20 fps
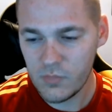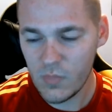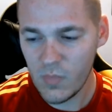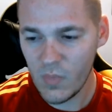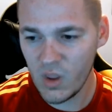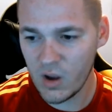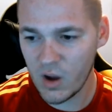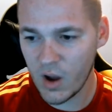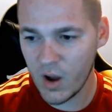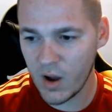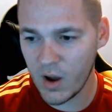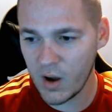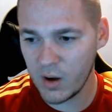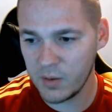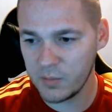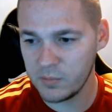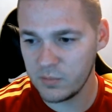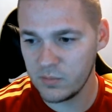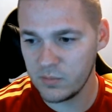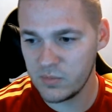
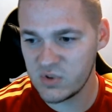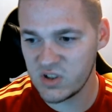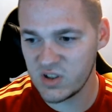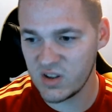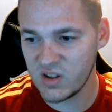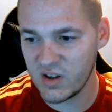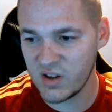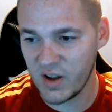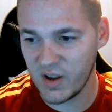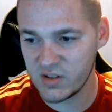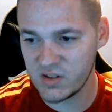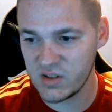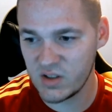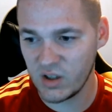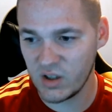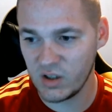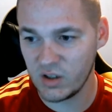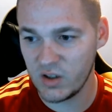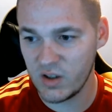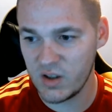to the next
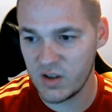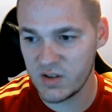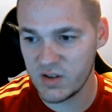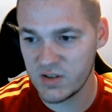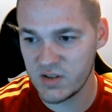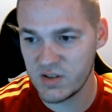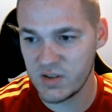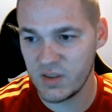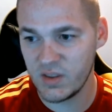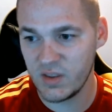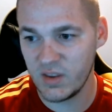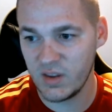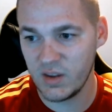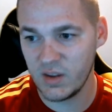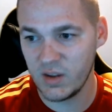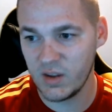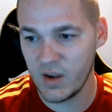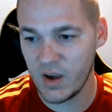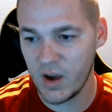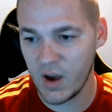thing is
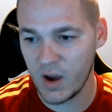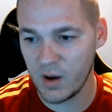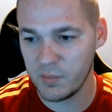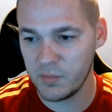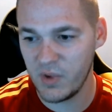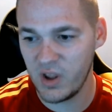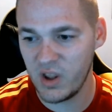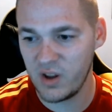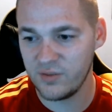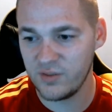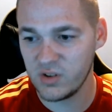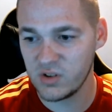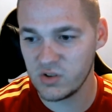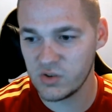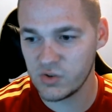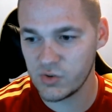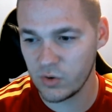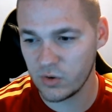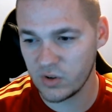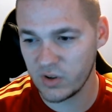the
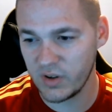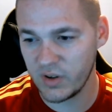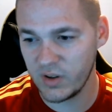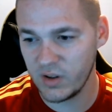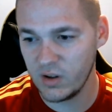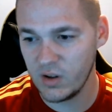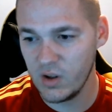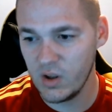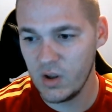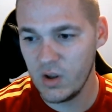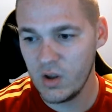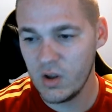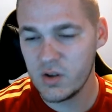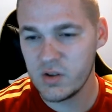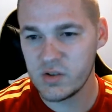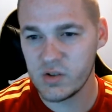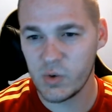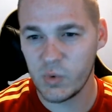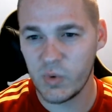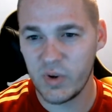inventory.
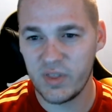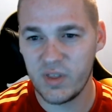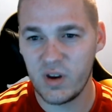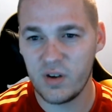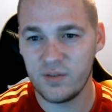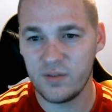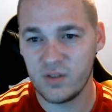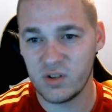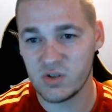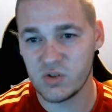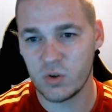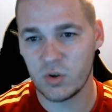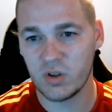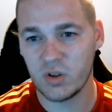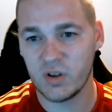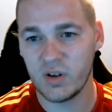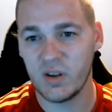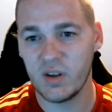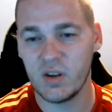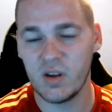So with
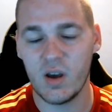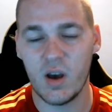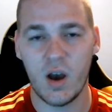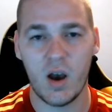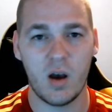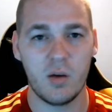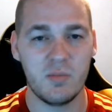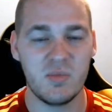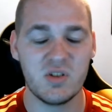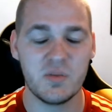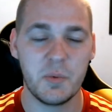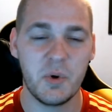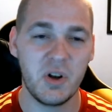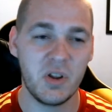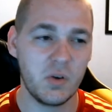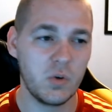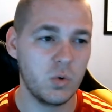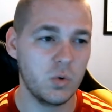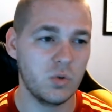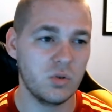inventory, it's
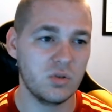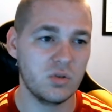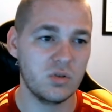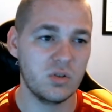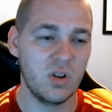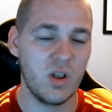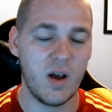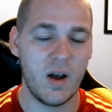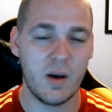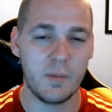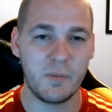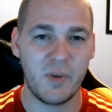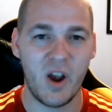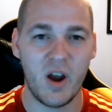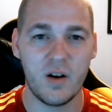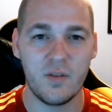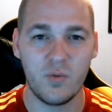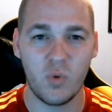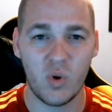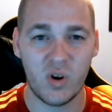pretty cool.
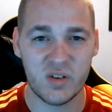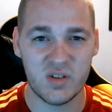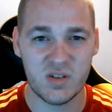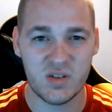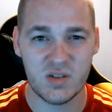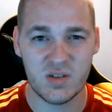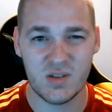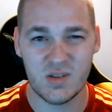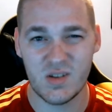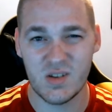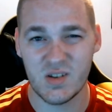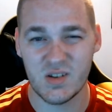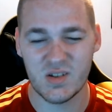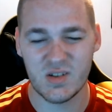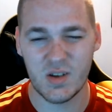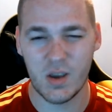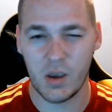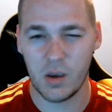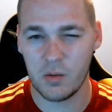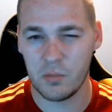Kind of works the
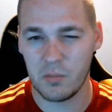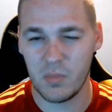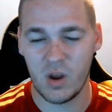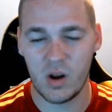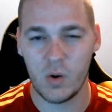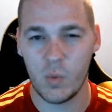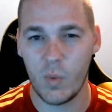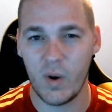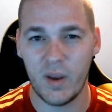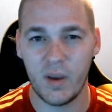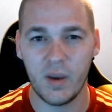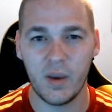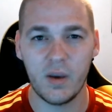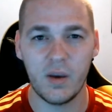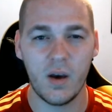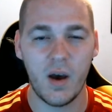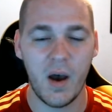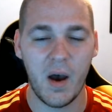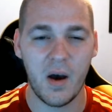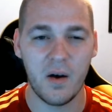same in a
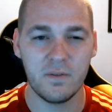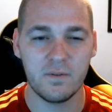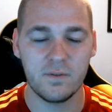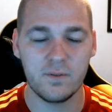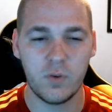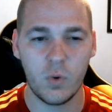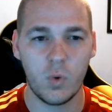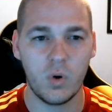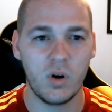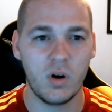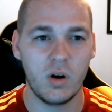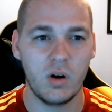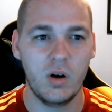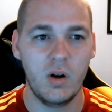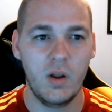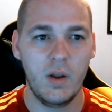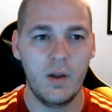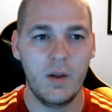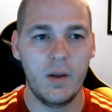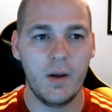way for
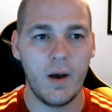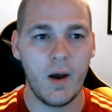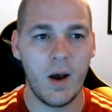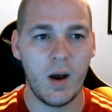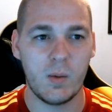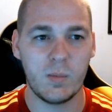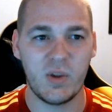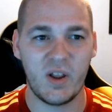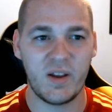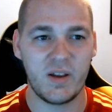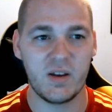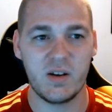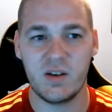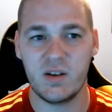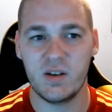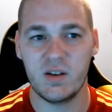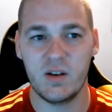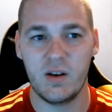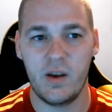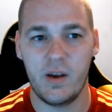like it
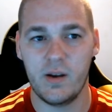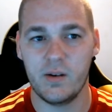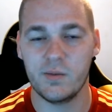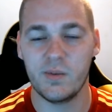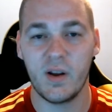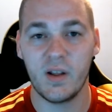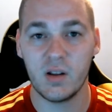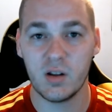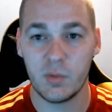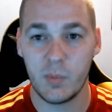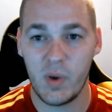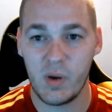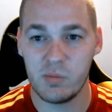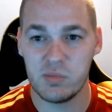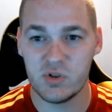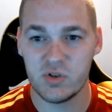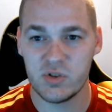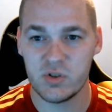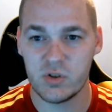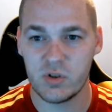did in regular
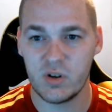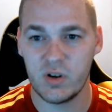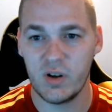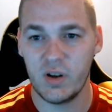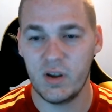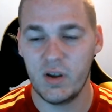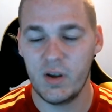Maplestory,